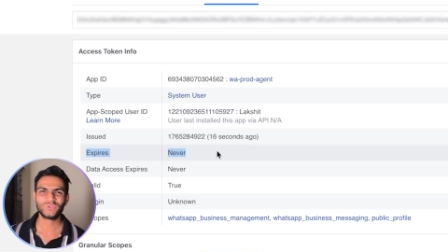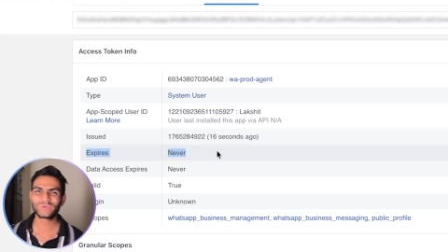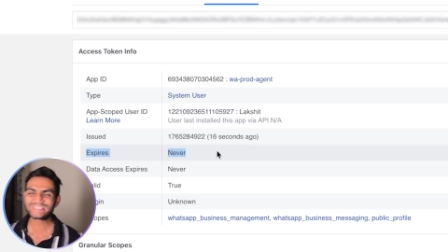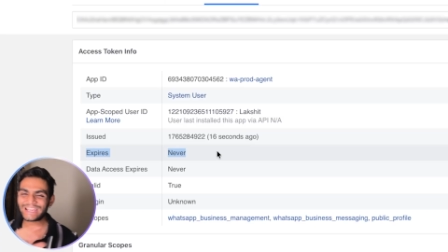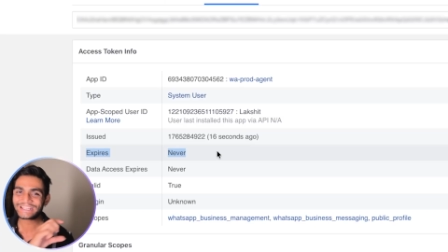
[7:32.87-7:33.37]
You
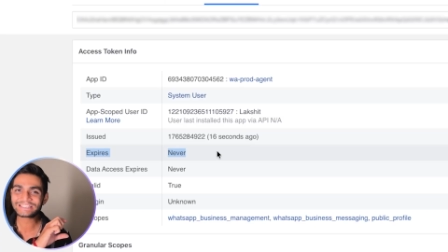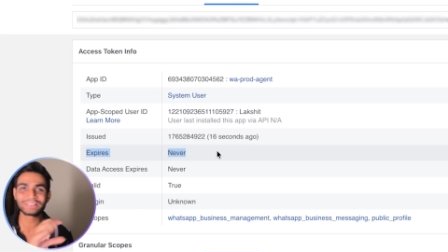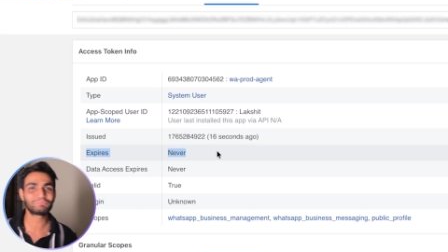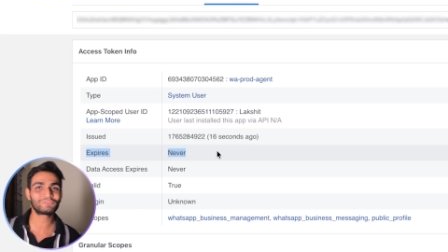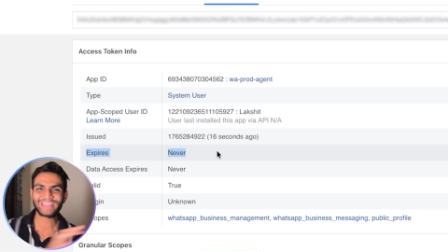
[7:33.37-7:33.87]
can share this
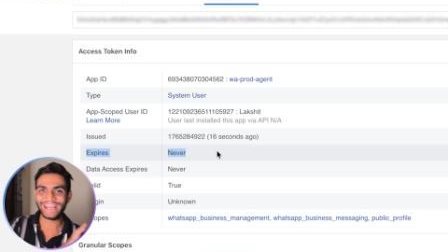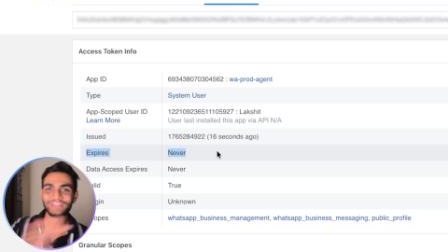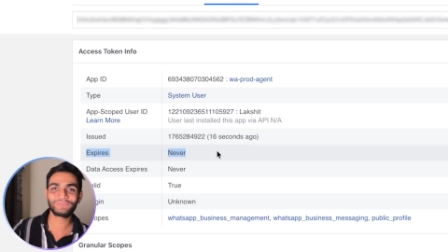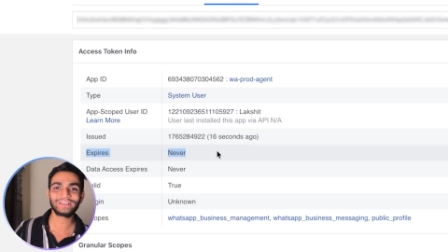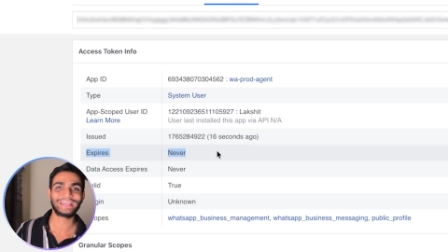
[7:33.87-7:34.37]
number with
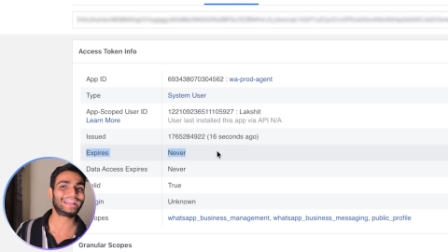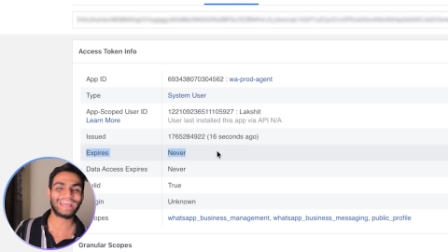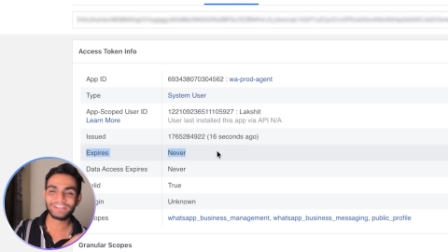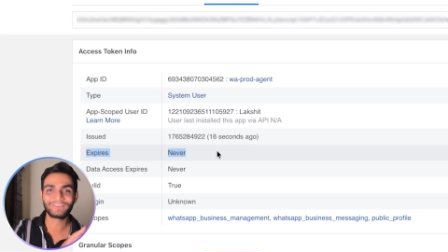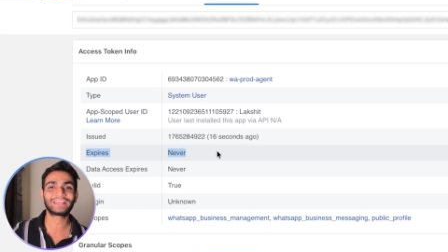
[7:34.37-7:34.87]
anyone and
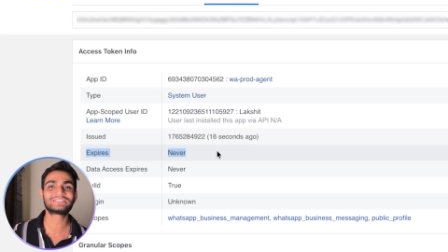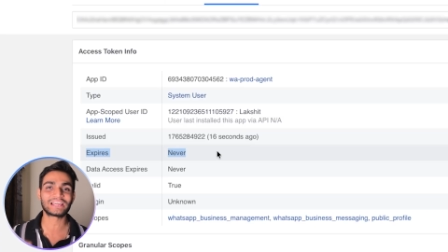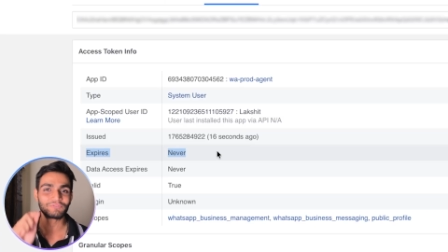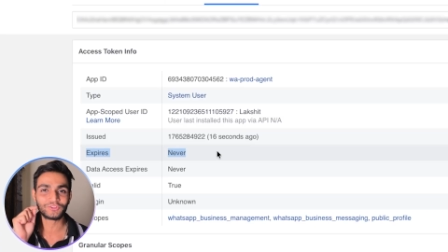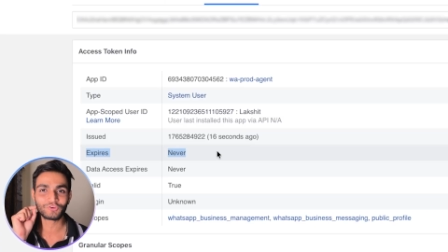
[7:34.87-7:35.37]
anyone can
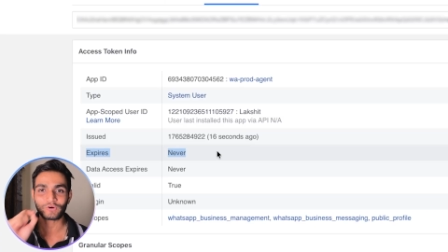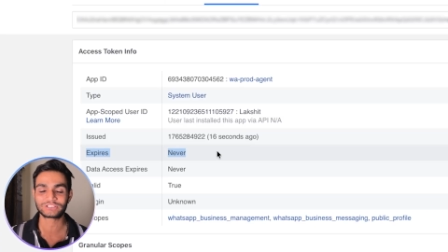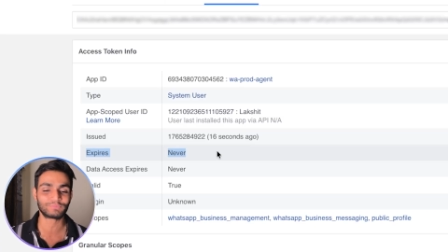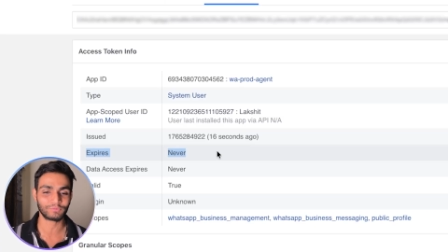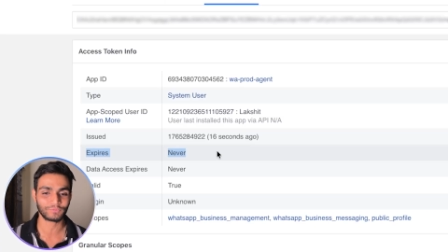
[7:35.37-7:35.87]
chat with your
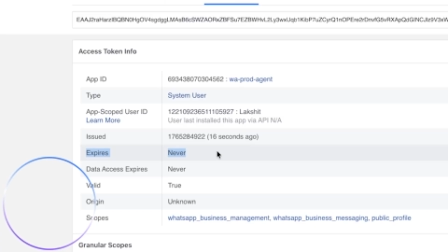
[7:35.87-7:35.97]
WhatsApp number.